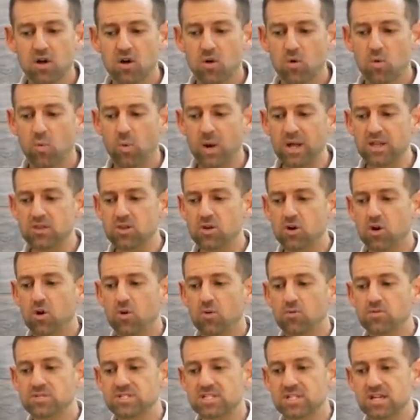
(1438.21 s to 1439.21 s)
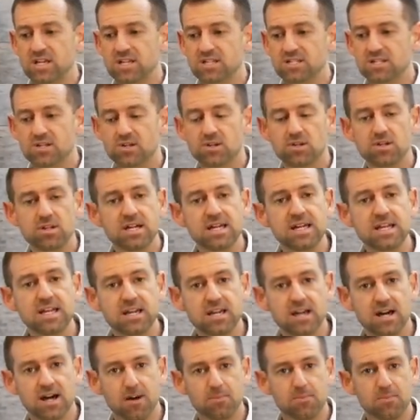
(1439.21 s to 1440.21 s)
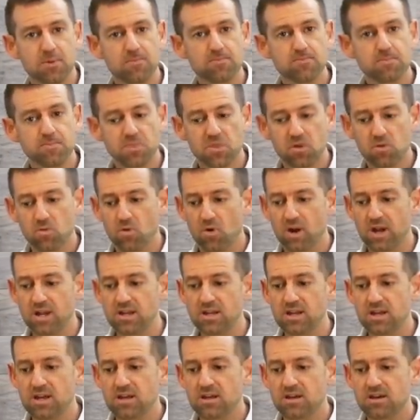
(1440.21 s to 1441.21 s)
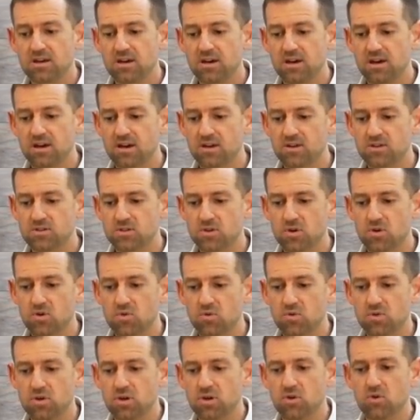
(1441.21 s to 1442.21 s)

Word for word: when the host is cleaning up right uh, so you